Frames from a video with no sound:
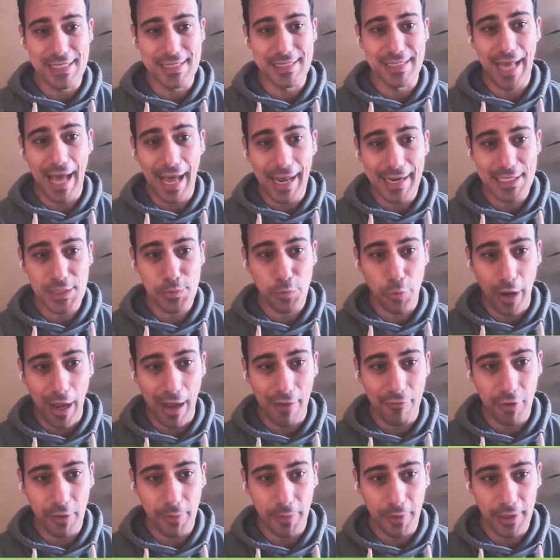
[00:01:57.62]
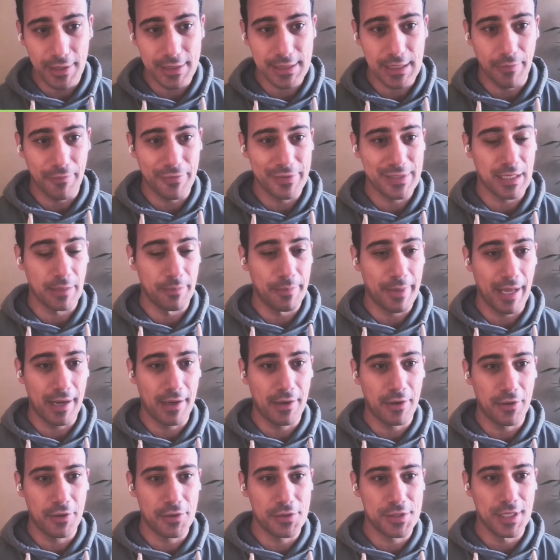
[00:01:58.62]
is not as profitable as some of its
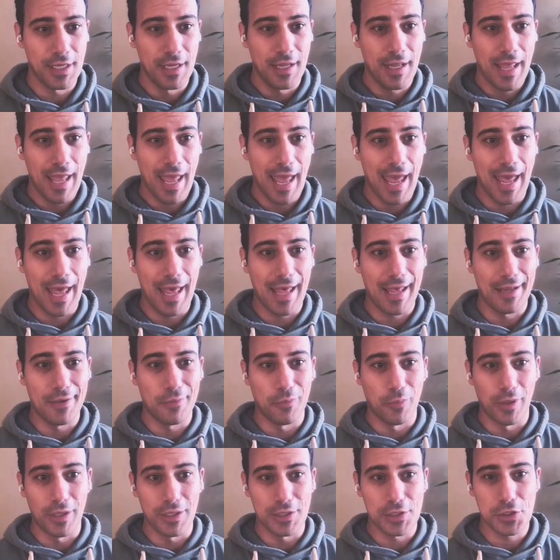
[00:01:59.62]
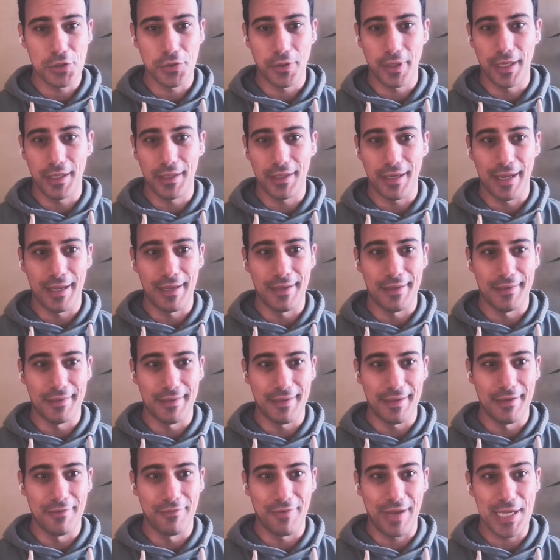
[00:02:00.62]
competitors, and Wall Street and
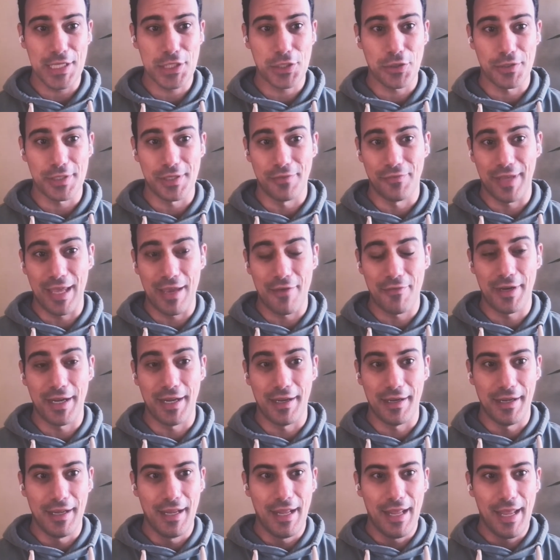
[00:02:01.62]
investors have given it